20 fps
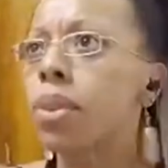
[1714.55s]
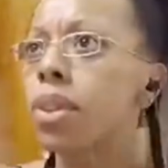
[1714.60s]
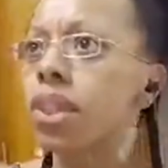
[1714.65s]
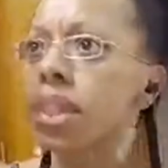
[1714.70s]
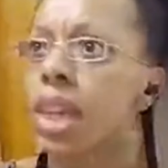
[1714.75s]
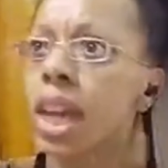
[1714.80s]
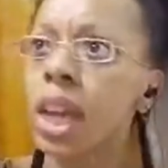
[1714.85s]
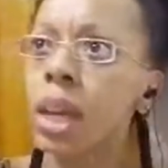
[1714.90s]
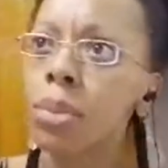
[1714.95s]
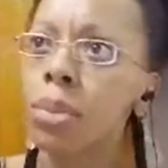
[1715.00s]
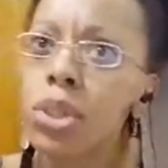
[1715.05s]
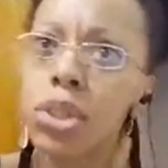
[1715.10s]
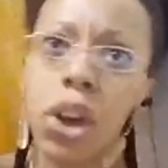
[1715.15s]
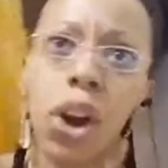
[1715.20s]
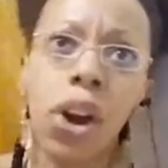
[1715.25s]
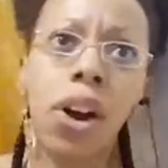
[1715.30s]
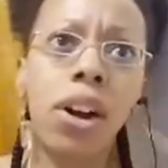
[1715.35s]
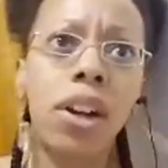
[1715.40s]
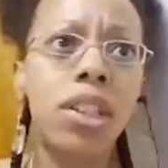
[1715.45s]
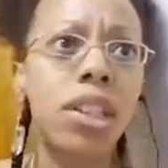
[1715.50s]
the same
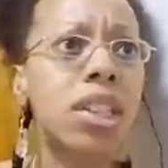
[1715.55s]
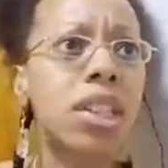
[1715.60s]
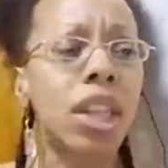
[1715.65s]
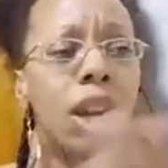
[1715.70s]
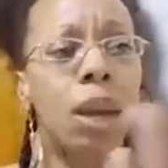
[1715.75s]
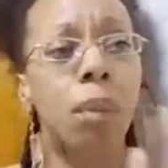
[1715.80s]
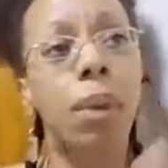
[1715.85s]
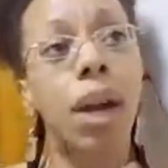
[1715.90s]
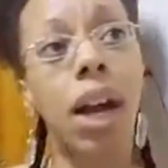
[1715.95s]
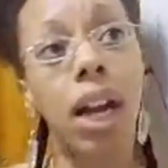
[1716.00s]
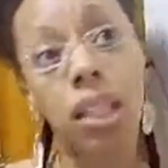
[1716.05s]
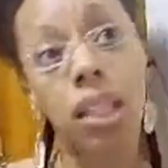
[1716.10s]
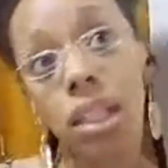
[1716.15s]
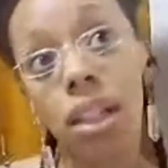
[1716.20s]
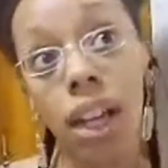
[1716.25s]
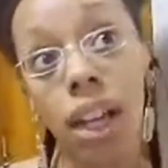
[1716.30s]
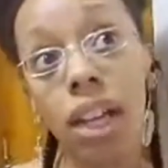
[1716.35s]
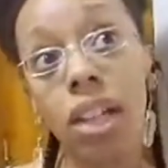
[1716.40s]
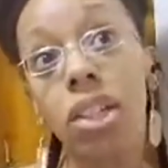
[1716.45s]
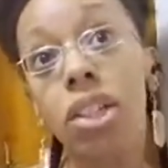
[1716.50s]
stars, the same
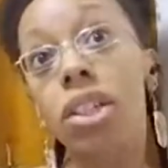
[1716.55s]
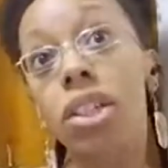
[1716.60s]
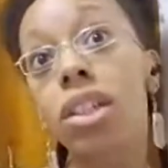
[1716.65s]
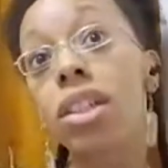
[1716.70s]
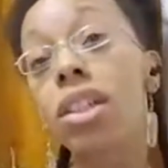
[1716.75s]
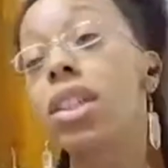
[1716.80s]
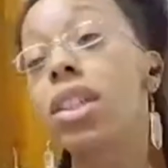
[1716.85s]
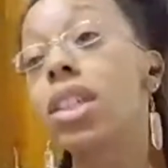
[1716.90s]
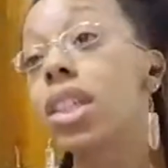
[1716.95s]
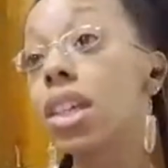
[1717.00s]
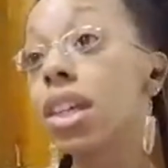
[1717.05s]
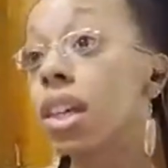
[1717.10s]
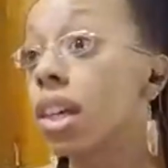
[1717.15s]
constellations.